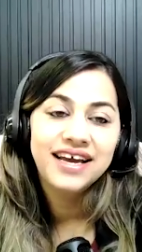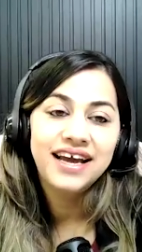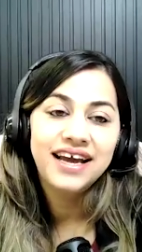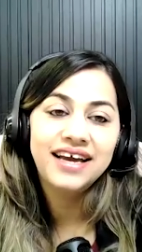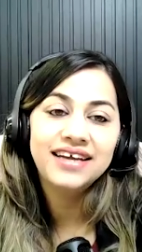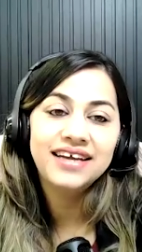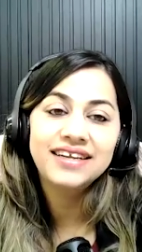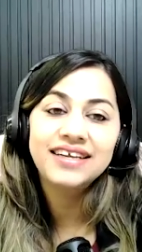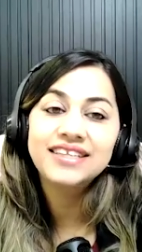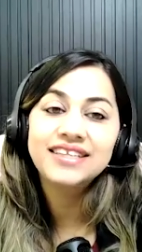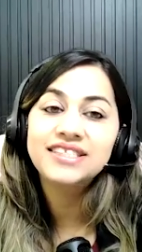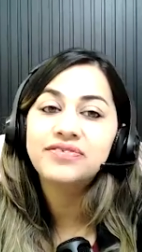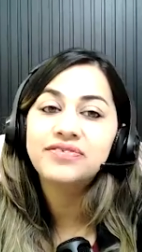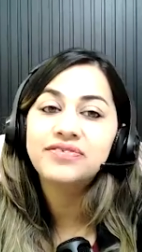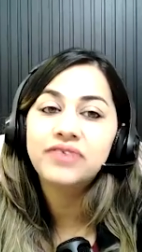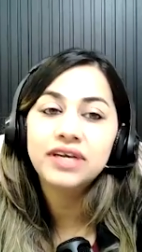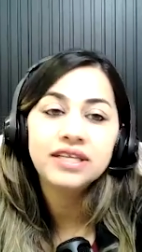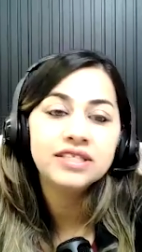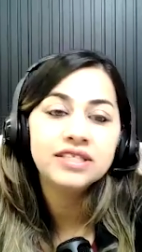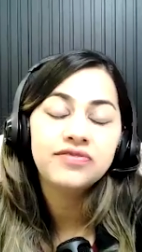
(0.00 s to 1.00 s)
And it's
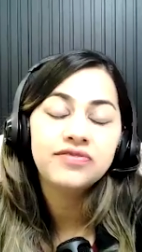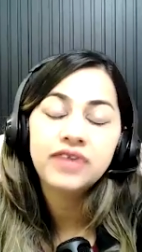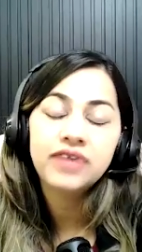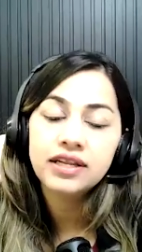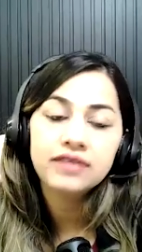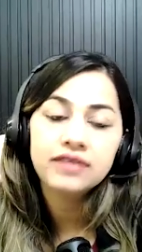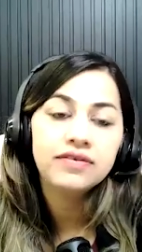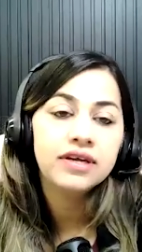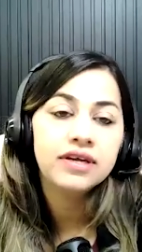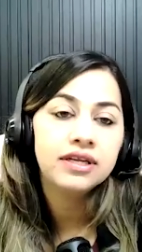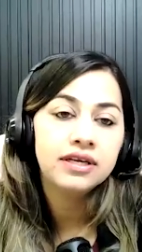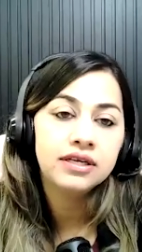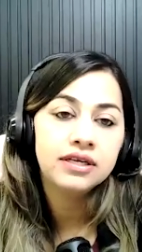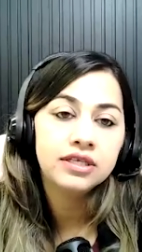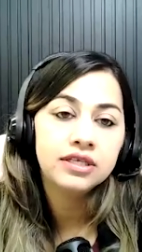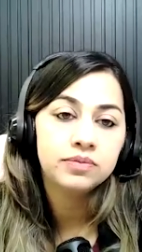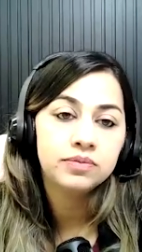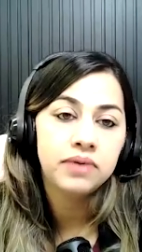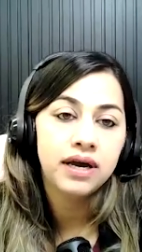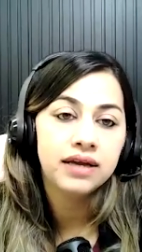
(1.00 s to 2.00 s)
it's very, very
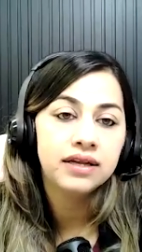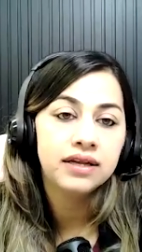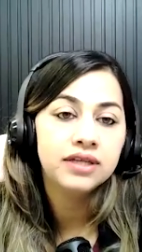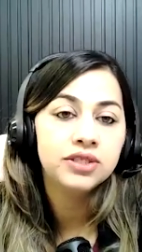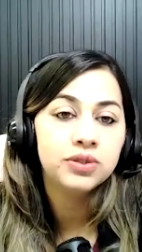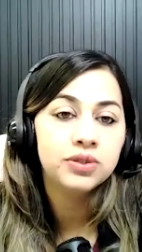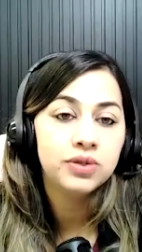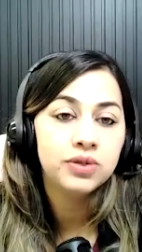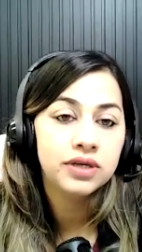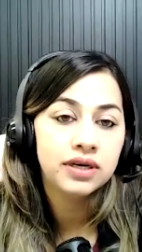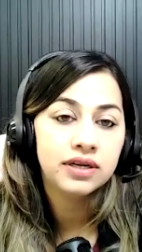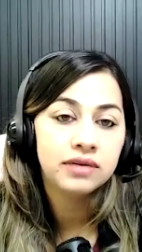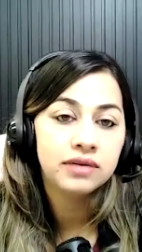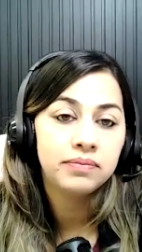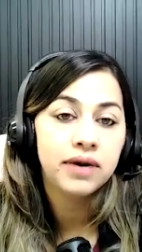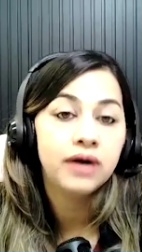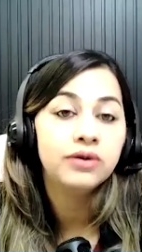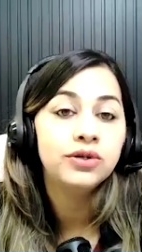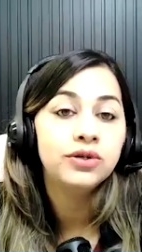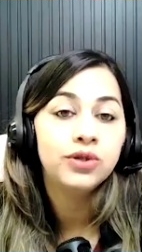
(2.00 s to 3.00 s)
inspiring to hear
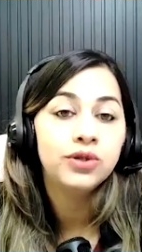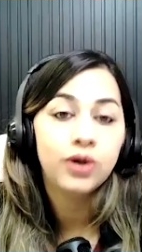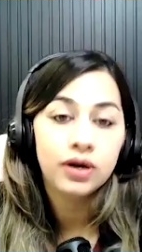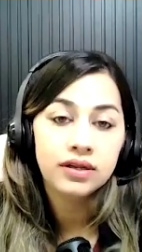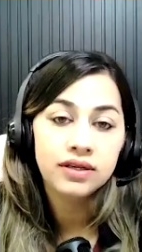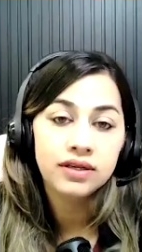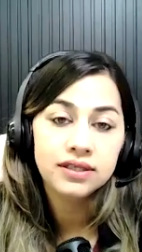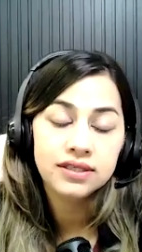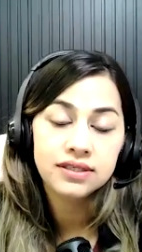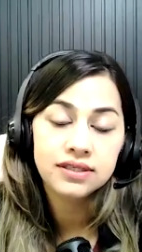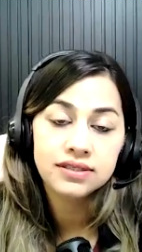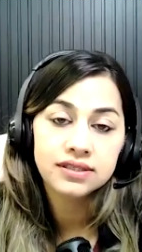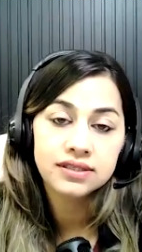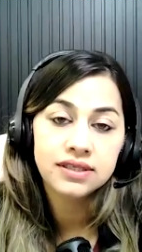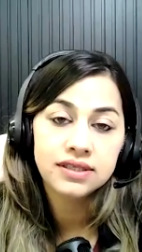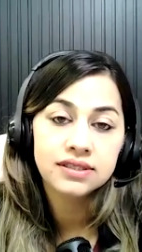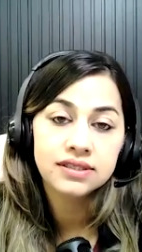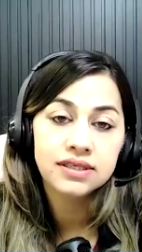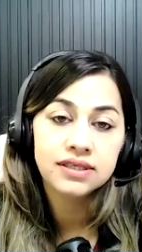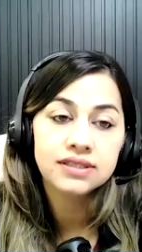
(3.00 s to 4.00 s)
about your recent
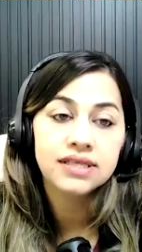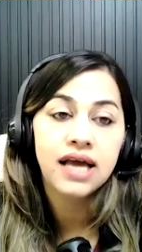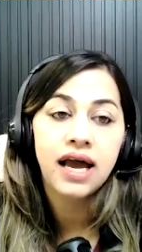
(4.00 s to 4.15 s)
successes